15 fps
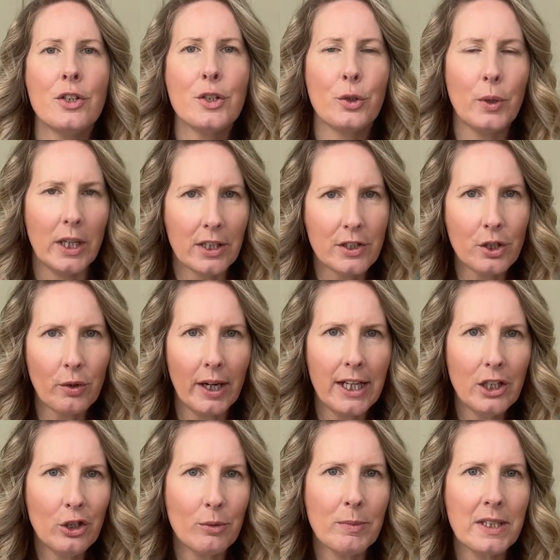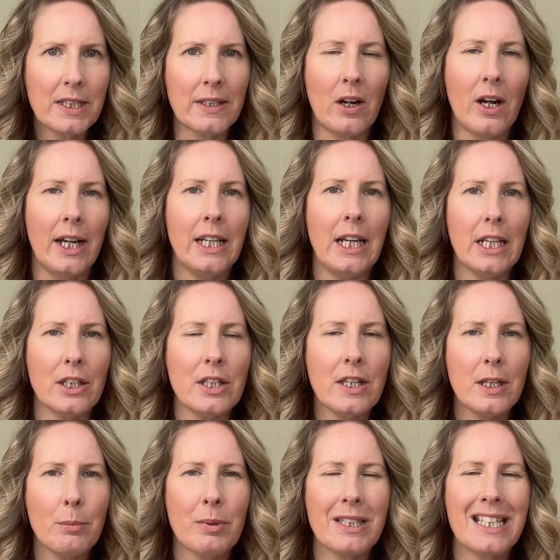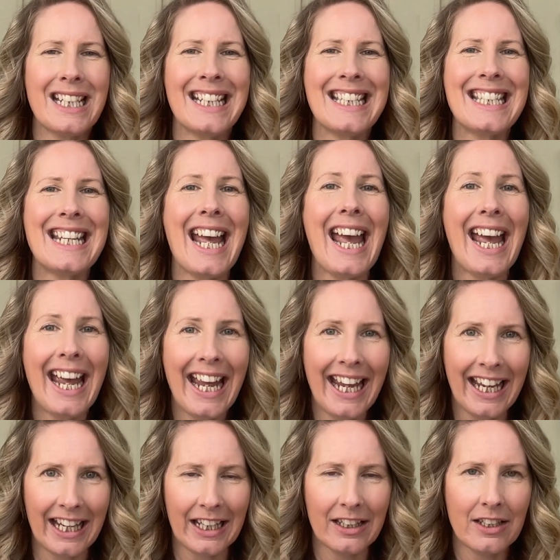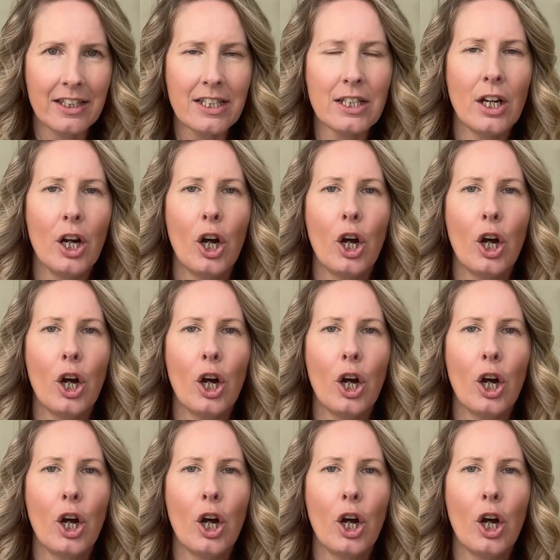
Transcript: to integrate human design into their business and